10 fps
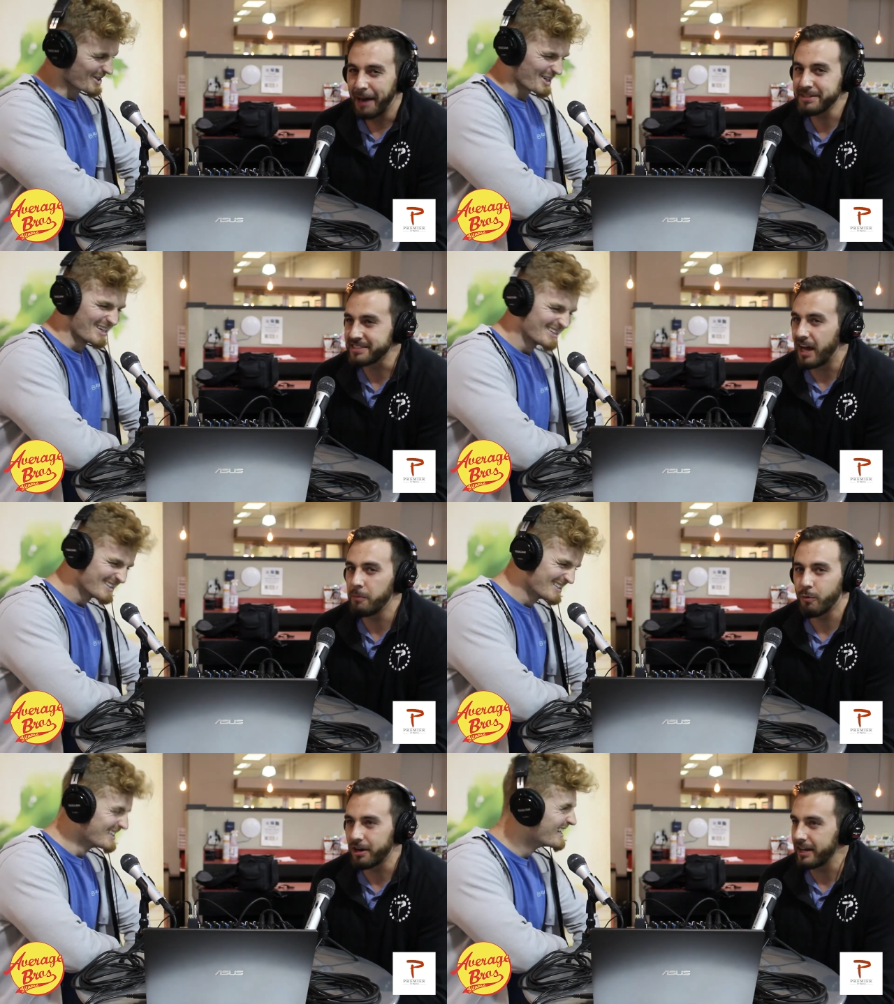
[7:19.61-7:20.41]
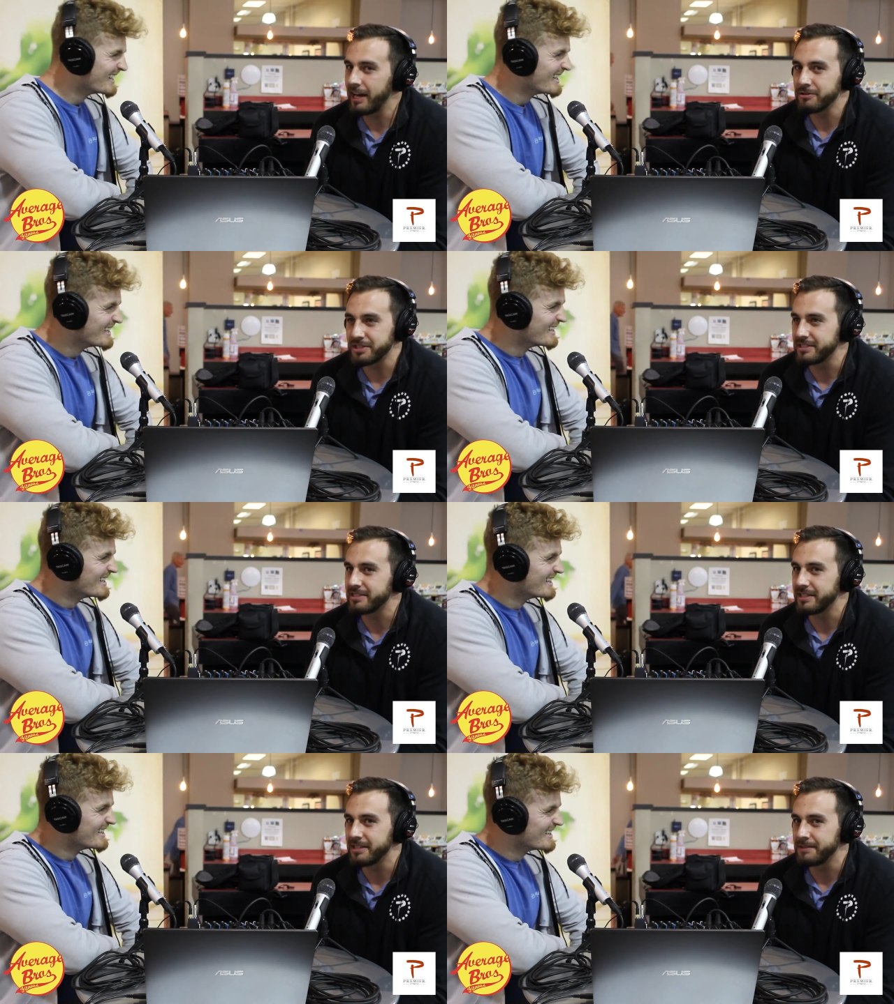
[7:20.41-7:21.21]
Speaker 1: I'm just. I'm working out
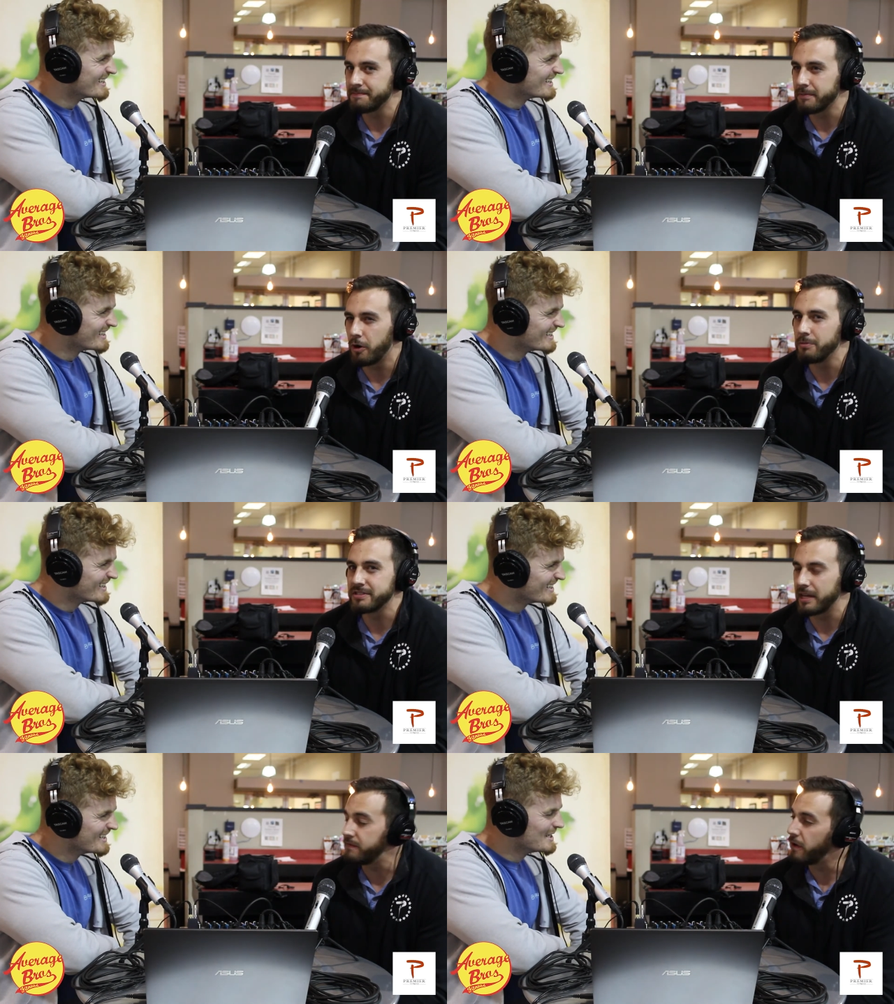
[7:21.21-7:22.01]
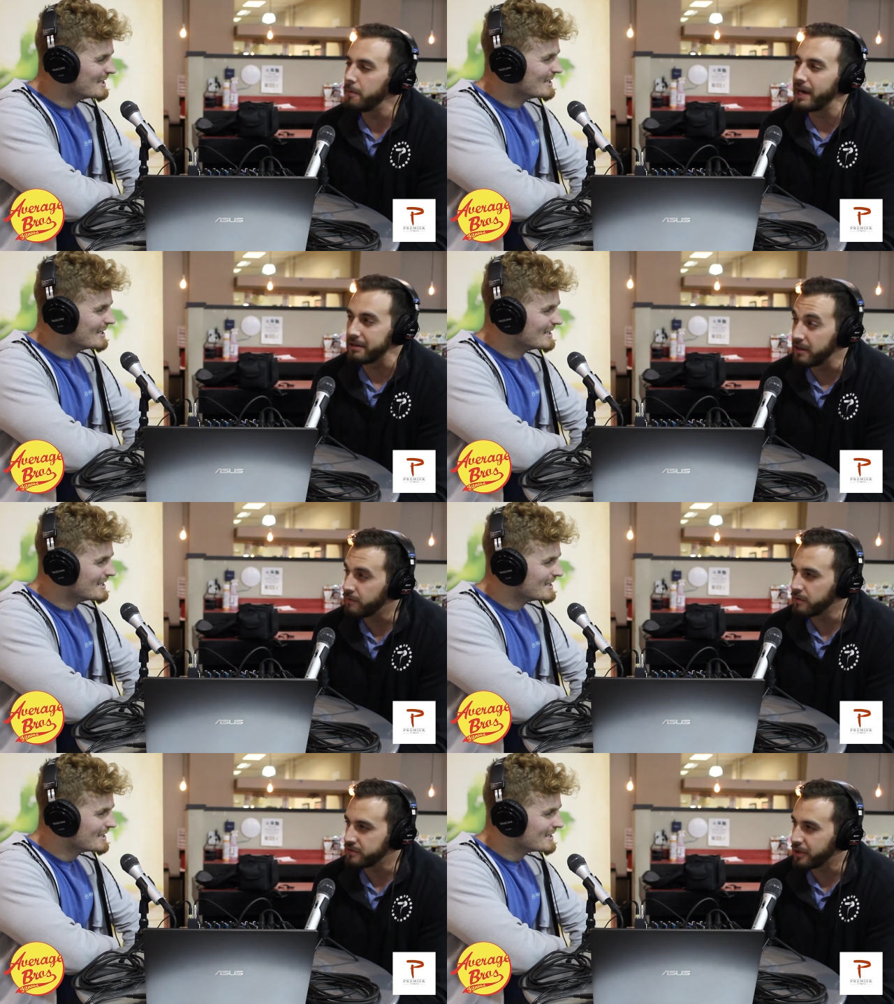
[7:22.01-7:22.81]
just to almost like fall back in
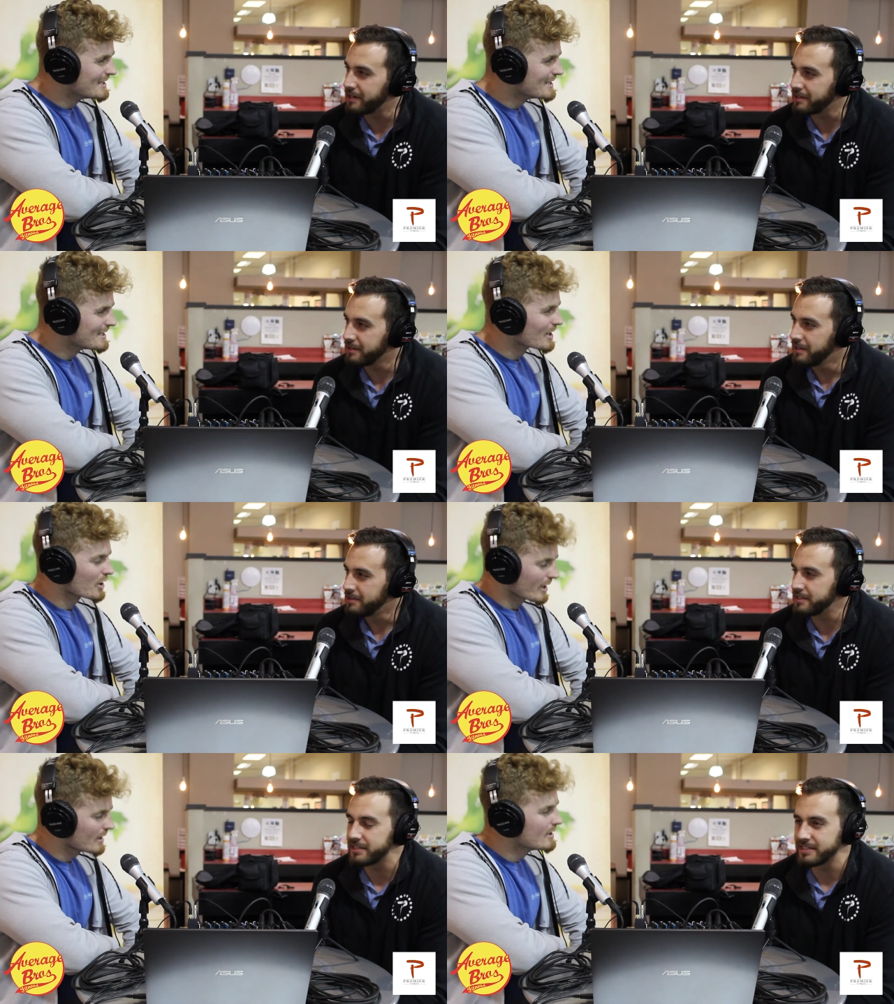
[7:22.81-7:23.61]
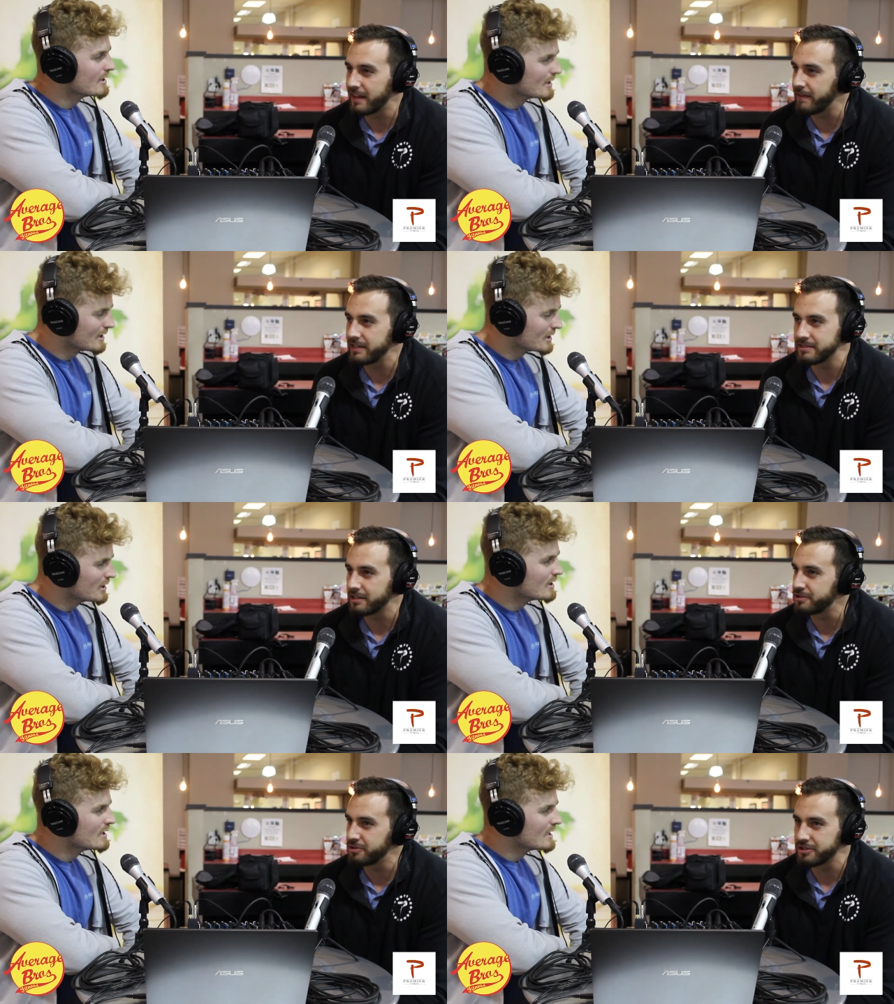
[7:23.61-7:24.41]
love with the training. Okay. because I've had
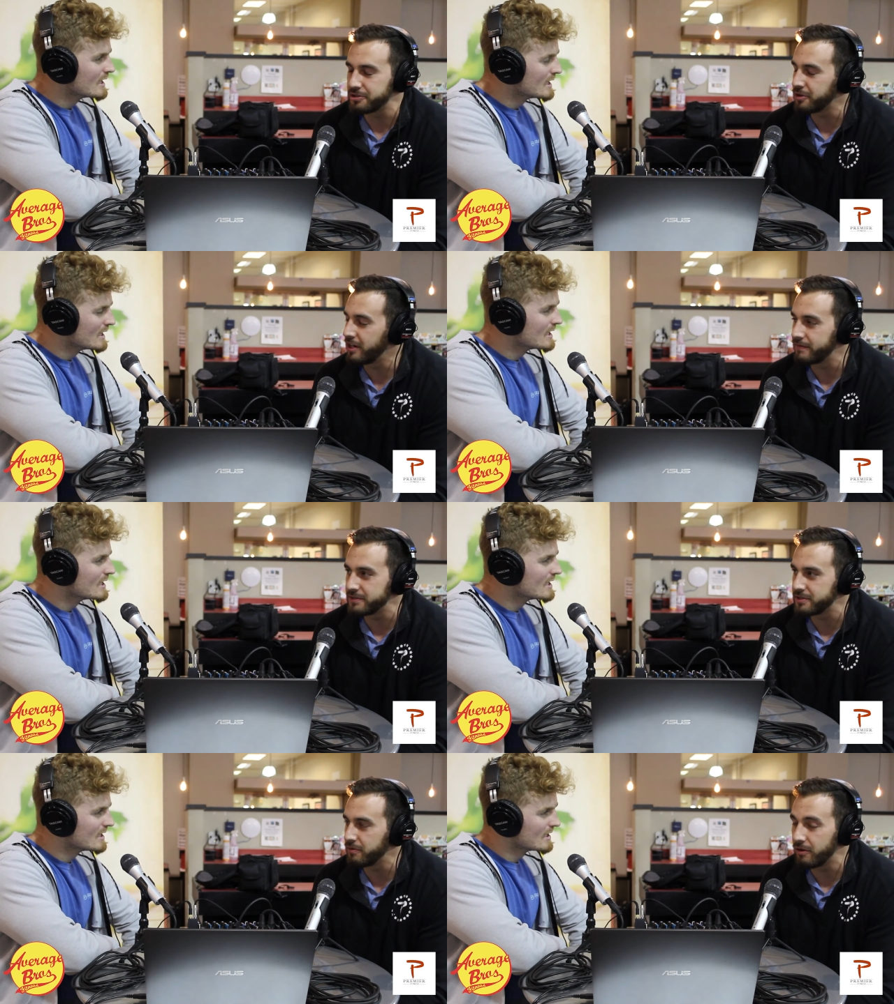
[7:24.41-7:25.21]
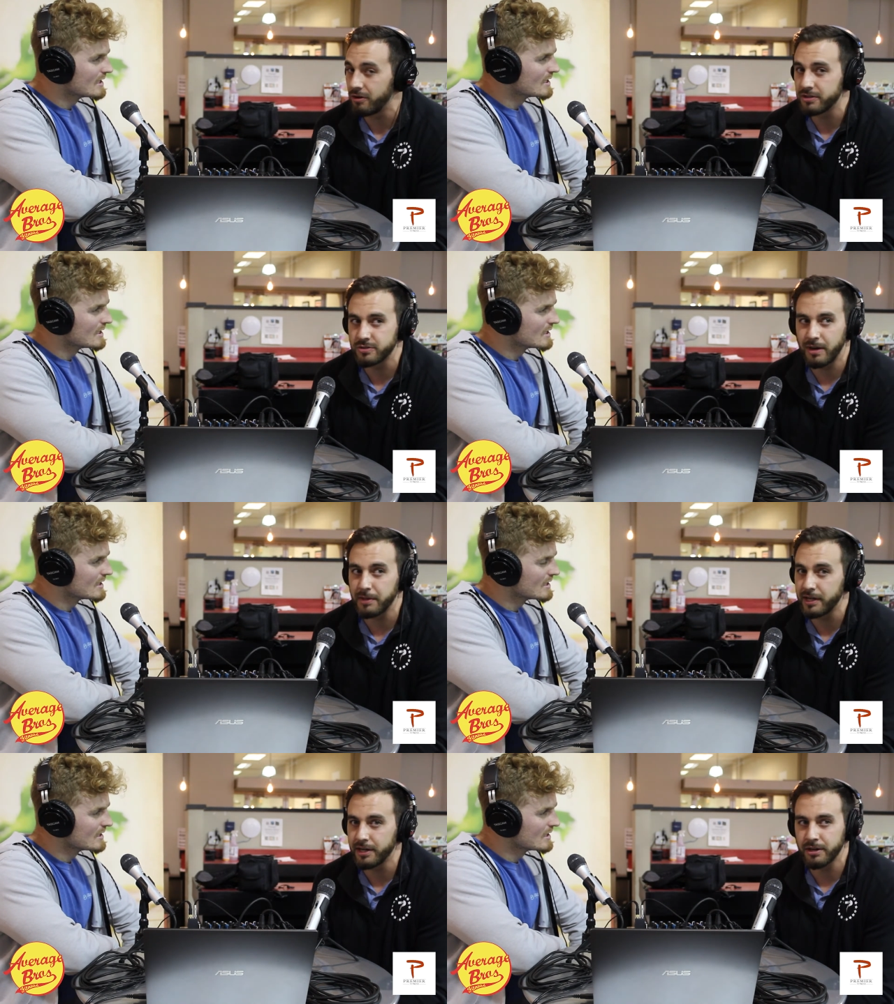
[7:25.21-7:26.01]
such structured training for so long, so
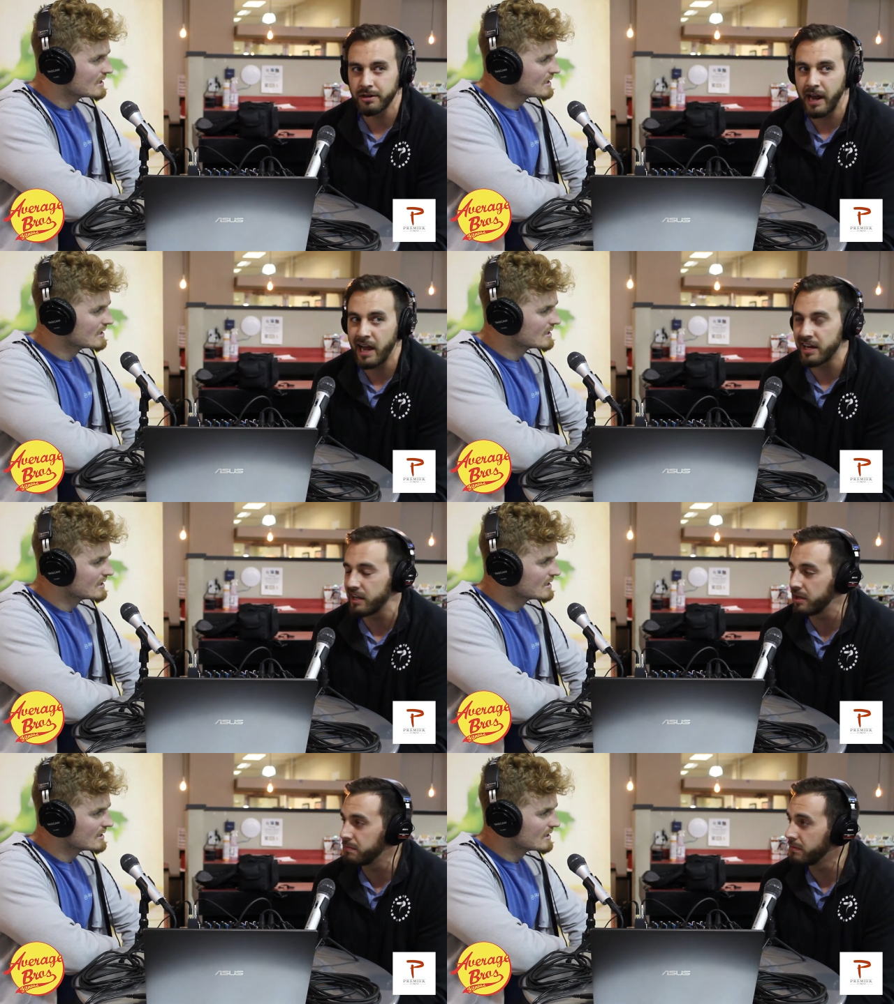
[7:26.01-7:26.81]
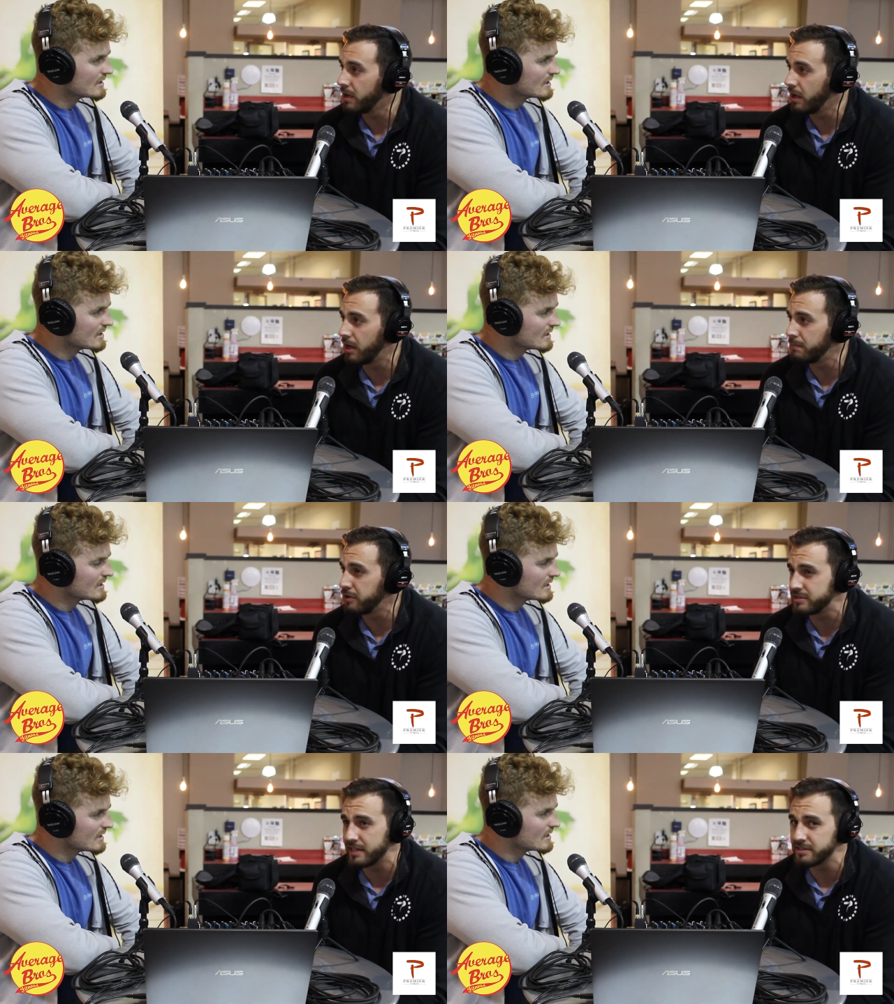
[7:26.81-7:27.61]
I'm here 8 a.m. Uh,
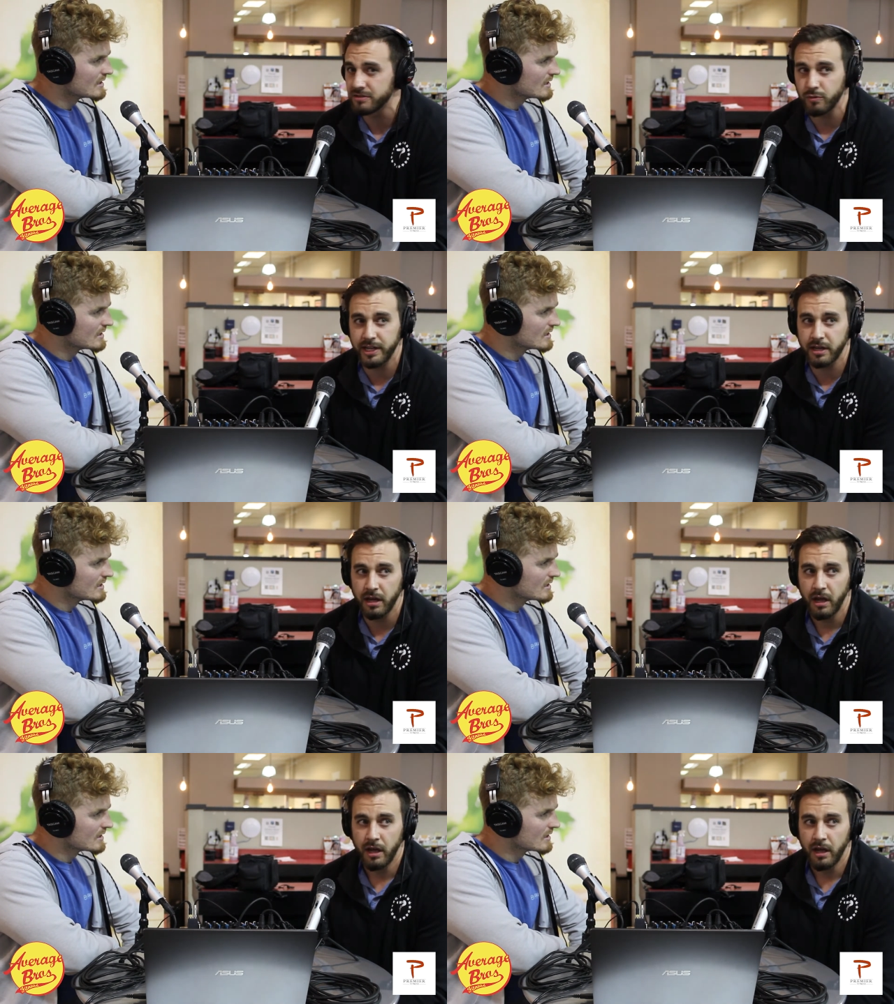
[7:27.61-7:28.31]
most days of the week.